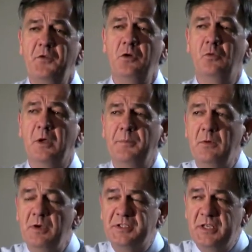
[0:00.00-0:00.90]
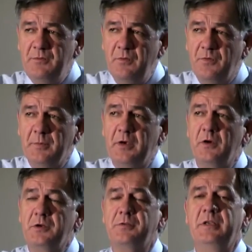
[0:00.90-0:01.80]
of you will be receiving from the
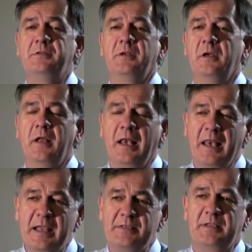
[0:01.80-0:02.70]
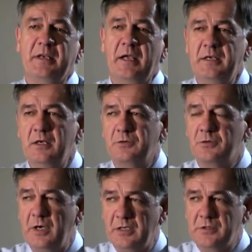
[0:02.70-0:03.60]
nurseries less than ideal
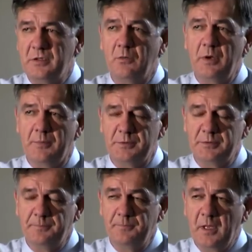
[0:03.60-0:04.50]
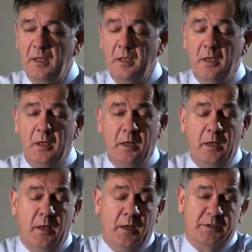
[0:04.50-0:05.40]
trees, the whips.
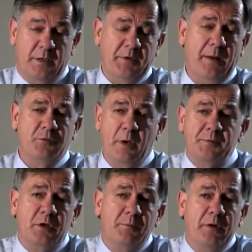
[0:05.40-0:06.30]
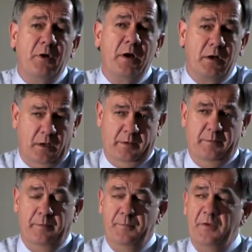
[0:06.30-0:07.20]
Sometimes whips can be very good
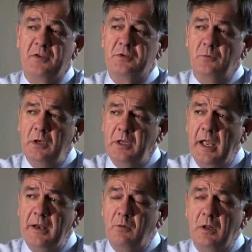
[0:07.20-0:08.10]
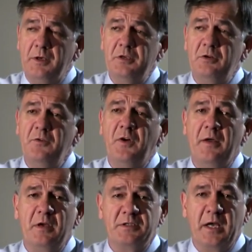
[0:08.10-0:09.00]
if it's a really high quality tree
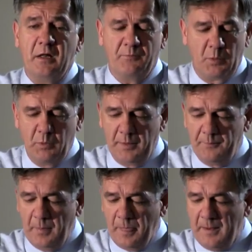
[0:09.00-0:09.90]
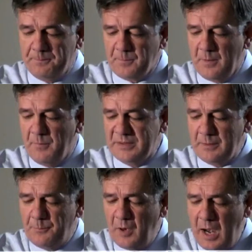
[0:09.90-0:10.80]
5/8 caliper whip. But
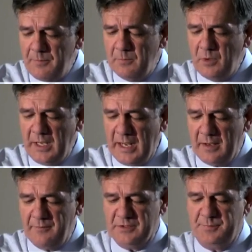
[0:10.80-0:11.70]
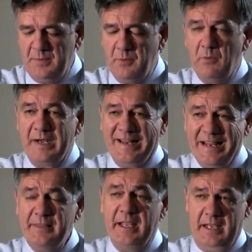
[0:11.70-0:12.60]
the problem we have is people want to
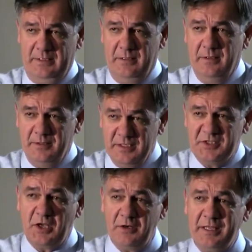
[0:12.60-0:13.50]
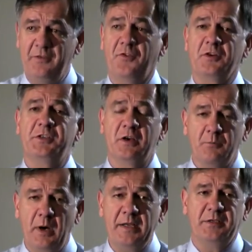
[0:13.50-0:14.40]
head that to start that first tier
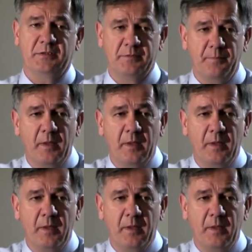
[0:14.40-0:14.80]
of branches.